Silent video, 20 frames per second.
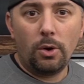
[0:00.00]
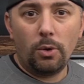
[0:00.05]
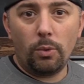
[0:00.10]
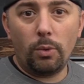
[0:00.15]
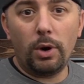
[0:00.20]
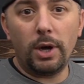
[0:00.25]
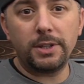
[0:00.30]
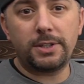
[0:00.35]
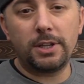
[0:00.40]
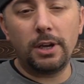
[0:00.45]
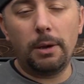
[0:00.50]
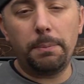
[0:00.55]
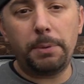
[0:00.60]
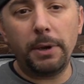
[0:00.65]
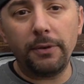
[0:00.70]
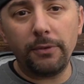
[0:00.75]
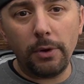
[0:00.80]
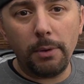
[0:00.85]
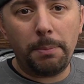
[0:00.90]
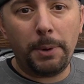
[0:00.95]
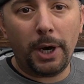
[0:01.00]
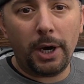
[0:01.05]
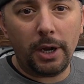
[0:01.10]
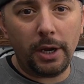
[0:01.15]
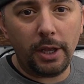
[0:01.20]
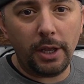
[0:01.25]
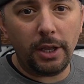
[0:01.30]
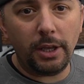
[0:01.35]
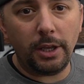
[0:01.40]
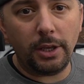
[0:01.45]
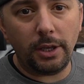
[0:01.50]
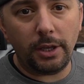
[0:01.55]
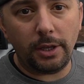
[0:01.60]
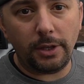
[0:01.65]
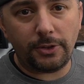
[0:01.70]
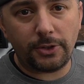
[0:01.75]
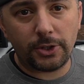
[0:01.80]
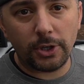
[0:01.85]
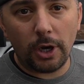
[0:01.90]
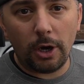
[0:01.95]
What's up,
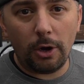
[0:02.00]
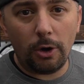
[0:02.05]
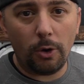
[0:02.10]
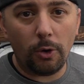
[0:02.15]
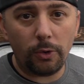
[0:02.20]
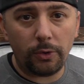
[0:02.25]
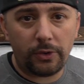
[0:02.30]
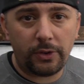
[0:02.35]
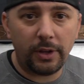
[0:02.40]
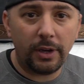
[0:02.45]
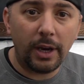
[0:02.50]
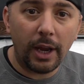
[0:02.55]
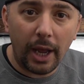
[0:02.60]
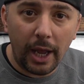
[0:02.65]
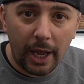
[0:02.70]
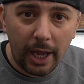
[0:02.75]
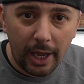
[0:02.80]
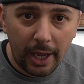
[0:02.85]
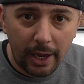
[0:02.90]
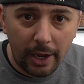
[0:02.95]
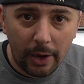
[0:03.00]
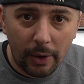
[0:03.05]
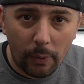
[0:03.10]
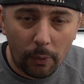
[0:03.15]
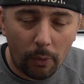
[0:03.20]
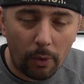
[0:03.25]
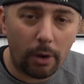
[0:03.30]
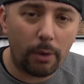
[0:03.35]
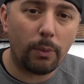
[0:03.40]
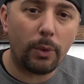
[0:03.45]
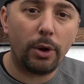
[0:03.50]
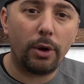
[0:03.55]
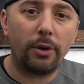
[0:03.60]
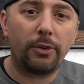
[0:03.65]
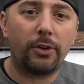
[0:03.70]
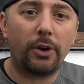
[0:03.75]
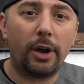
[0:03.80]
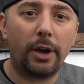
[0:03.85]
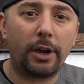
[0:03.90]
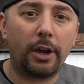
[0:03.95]
everybody? So today what we were
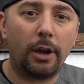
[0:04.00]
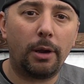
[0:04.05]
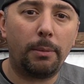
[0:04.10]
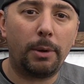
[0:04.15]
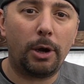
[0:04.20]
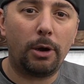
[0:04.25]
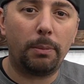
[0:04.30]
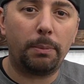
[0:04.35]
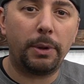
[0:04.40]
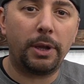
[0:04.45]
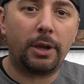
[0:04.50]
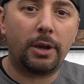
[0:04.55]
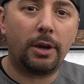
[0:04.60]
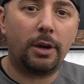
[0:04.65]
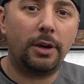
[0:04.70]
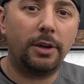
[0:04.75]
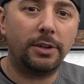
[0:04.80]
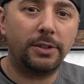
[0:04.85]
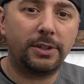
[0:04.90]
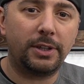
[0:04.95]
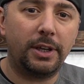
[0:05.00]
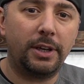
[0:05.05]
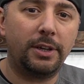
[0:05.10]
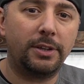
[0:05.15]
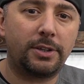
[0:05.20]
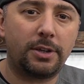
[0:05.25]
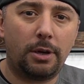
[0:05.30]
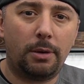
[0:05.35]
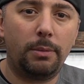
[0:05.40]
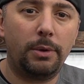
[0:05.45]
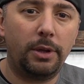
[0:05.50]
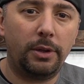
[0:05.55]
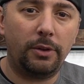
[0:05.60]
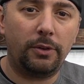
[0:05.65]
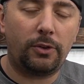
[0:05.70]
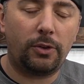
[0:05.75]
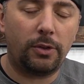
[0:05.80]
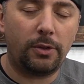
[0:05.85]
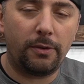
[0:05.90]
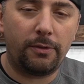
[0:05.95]
talking about, because it is
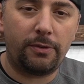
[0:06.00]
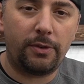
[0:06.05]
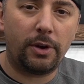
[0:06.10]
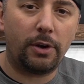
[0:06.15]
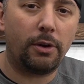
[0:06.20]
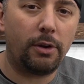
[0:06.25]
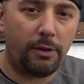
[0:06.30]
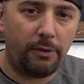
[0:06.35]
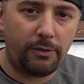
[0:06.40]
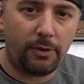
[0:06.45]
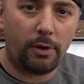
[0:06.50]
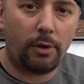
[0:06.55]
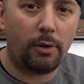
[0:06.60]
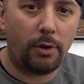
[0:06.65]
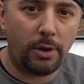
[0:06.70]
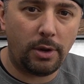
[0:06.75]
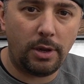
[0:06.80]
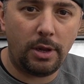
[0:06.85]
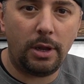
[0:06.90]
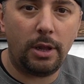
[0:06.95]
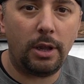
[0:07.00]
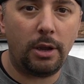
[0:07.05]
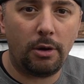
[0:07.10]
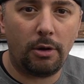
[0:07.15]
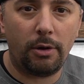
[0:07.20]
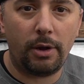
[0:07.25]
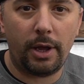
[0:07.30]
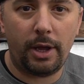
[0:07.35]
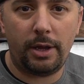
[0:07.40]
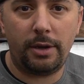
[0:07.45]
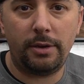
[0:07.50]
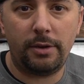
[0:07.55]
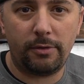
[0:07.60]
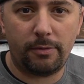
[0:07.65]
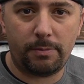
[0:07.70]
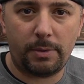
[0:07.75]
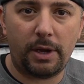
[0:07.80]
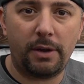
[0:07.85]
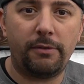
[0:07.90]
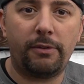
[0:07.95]
coming to the very near end
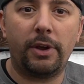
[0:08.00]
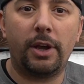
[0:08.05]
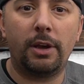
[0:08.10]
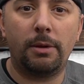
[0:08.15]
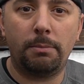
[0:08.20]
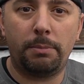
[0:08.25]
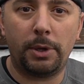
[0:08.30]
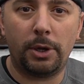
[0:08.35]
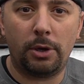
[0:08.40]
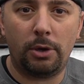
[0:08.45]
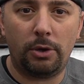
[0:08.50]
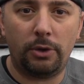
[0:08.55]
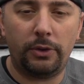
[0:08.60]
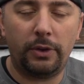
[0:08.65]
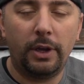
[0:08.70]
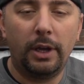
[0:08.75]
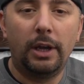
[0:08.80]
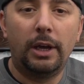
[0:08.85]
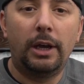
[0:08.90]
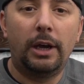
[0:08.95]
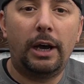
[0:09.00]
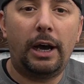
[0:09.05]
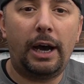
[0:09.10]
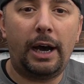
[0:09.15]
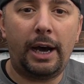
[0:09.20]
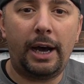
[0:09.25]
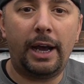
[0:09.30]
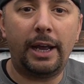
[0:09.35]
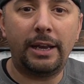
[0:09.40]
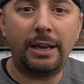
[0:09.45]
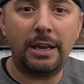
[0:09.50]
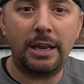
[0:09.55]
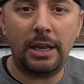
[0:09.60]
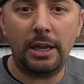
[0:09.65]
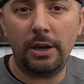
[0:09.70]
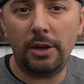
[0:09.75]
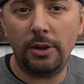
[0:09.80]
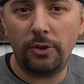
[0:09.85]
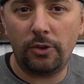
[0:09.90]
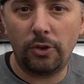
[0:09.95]
of my van build, I
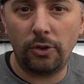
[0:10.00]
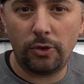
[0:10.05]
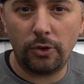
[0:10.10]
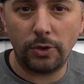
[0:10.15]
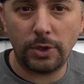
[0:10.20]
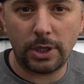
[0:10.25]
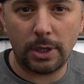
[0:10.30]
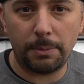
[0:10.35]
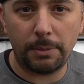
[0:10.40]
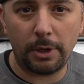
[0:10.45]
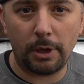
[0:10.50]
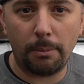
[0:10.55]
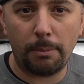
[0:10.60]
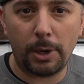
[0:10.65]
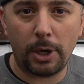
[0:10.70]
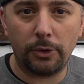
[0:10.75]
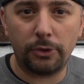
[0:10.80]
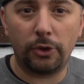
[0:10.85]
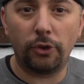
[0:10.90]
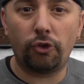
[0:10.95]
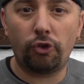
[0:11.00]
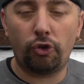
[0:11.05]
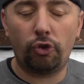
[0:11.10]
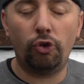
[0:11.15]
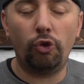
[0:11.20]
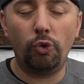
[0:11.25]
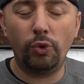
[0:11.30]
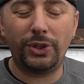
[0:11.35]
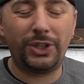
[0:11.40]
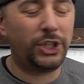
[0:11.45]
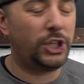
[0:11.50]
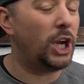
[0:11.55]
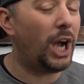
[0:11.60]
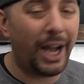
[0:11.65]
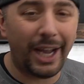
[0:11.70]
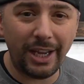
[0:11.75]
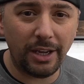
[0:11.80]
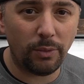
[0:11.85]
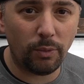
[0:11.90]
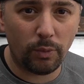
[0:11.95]
needed to do something about the two
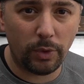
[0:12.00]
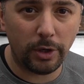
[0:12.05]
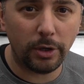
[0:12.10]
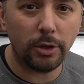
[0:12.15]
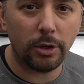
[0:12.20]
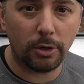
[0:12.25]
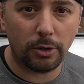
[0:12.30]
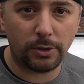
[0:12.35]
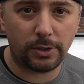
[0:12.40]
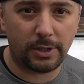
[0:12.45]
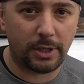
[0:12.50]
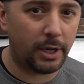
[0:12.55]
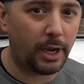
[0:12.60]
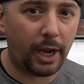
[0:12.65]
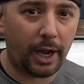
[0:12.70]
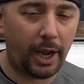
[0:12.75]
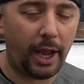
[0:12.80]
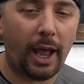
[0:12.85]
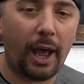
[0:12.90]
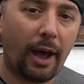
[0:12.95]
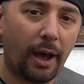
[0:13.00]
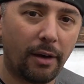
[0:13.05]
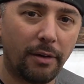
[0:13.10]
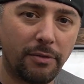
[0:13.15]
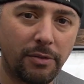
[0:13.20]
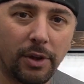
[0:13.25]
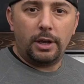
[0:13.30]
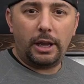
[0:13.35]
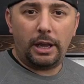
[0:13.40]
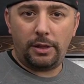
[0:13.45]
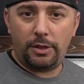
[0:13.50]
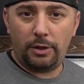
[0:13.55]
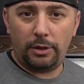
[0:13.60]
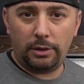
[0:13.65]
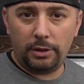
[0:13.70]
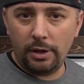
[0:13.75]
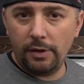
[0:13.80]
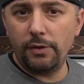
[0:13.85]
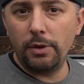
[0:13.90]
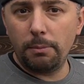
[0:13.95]
giant windows that I have in the
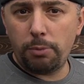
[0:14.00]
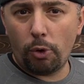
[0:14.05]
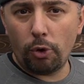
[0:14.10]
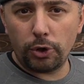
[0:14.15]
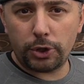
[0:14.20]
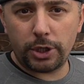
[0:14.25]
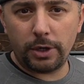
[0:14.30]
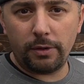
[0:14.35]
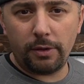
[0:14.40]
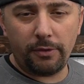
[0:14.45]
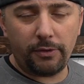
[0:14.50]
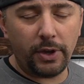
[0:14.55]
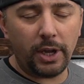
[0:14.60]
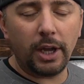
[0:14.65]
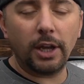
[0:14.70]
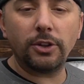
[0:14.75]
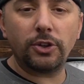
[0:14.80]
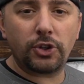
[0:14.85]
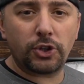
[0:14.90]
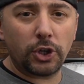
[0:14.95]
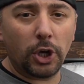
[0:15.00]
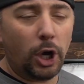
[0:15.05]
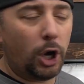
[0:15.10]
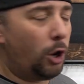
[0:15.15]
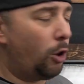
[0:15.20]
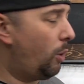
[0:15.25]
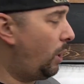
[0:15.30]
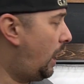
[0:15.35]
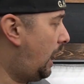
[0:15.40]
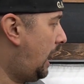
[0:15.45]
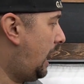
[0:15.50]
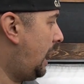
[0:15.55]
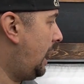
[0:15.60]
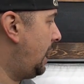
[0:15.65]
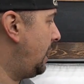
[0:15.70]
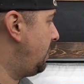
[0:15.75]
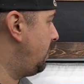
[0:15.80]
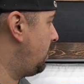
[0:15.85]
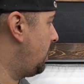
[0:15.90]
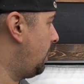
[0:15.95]
living portion of the van. So
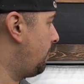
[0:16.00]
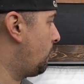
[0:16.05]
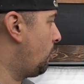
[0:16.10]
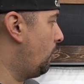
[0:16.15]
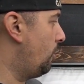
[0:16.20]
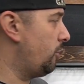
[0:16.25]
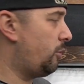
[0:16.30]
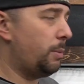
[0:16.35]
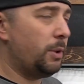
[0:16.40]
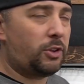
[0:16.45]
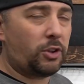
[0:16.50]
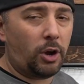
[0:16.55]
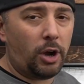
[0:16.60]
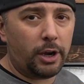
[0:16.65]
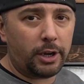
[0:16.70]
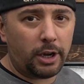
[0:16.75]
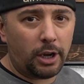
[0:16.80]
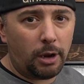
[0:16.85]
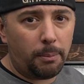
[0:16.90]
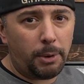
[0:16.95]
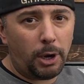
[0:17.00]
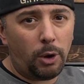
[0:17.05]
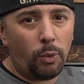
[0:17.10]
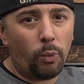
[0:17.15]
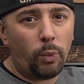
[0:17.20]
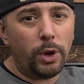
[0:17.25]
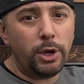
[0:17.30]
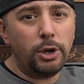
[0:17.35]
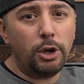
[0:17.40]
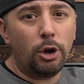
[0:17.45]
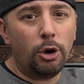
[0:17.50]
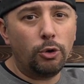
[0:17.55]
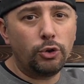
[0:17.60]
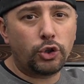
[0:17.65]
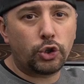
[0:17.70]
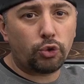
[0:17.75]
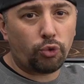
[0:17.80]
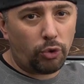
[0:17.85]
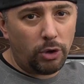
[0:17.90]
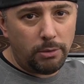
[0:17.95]
I am going to be talking about window
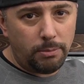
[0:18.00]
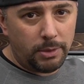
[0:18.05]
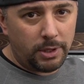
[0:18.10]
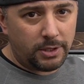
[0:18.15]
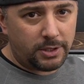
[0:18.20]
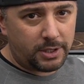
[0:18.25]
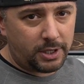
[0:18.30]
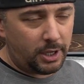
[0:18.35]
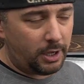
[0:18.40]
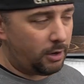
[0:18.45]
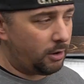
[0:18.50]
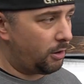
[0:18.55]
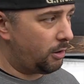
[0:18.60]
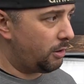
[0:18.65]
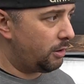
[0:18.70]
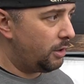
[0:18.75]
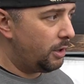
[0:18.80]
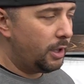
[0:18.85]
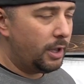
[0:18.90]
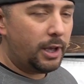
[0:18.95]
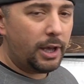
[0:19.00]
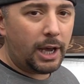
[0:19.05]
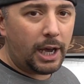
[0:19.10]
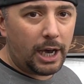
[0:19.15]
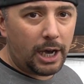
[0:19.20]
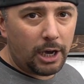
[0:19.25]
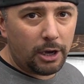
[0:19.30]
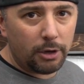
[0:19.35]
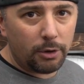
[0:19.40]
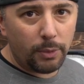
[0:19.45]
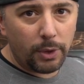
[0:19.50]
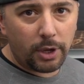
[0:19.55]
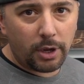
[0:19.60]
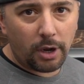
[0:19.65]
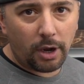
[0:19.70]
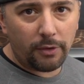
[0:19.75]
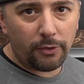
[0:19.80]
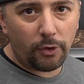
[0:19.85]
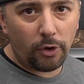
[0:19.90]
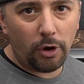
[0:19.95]
treatments here. How do we
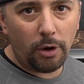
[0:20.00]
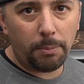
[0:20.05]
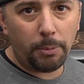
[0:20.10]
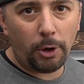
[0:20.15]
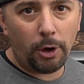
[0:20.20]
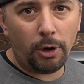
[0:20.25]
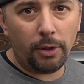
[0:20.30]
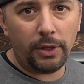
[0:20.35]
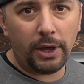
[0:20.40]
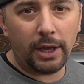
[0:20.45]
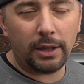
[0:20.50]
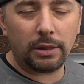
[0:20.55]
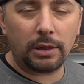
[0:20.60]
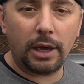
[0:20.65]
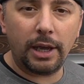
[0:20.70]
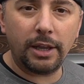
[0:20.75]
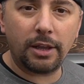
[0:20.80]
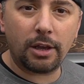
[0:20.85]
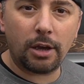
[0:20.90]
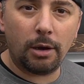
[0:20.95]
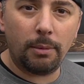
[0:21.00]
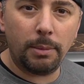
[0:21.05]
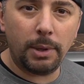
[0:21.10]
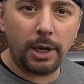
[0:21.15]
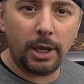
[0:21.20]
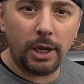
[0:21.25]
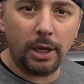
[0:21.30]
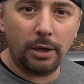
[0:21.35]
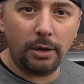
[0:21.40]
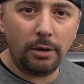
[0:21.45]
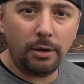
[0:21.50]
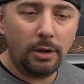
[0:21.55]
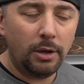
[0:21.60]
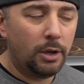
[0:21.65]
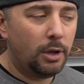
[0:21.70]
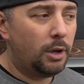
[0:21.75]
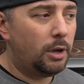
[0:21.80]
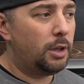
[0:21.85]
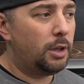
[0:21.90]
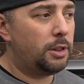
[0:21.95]
cover up all that light coming in,
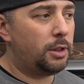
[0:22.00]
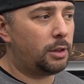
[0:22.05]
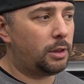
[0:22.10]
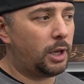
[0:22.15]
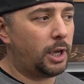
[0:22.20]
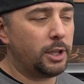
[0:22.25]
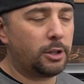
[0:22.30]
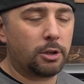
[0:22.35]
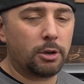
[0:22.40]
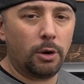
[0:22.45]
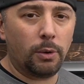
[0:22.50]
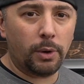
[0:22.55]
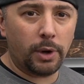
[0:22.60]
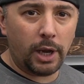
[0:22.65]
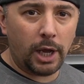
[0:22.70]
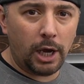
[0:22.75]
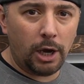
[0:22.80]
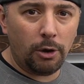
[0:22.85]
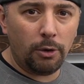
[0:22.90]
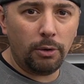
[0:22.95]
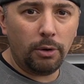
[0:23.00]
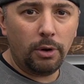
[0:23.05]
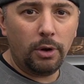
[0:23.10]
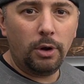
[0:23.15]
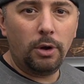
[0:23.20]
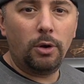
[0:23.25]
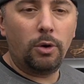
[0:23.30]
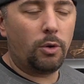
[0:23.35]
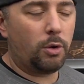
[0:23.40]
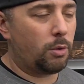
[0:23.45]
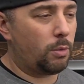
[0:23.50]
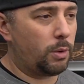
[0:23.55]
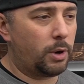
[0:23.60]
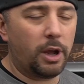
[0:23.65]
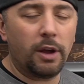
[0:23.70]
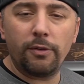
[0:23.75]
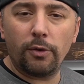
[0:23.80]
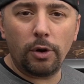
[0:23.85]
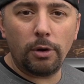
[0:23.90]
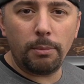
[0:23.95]
the light going out, or
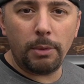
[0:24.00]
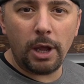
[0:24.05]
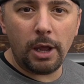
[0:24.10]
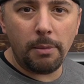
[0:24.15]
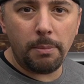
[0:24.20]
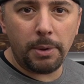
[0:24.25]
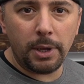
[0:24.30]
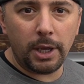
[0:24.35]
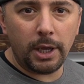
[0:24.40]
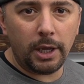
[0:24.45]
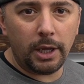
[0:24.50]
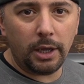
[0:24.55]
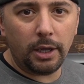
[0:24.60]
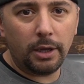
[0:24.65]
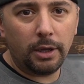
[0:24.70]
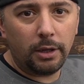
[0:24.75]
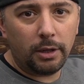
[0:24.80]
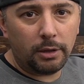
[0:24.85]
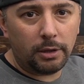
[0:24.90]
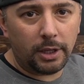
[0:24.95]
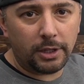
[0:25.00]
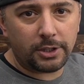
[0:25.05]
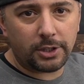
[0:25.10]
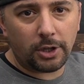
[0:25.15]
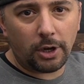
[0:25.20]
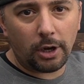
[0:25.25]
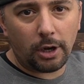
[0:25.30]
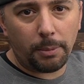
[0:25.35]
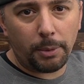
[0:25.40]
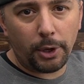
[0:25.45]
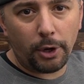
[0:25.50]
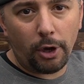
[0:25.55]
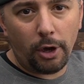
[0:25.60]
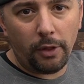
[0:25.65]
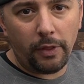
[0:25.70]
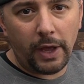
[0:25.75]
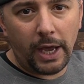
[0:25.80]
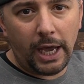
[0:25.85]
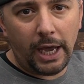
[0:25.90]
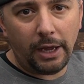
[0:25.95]
whatever it may be? Let's talk about
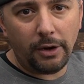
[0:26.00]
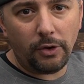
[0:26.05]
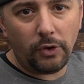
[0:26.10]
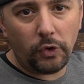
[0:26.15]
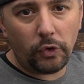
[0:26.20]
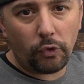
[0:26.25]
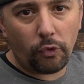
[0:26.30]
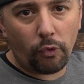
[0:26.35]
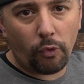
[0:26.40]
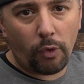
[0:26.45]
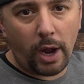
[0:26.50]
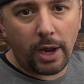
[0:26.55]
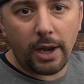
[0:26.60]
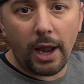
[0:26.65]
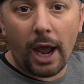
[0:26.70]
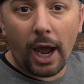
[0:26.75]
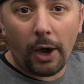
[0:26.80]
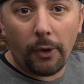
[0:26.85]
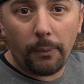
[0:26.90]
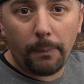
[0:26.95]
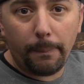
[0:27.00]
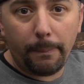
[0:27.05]
all that right now.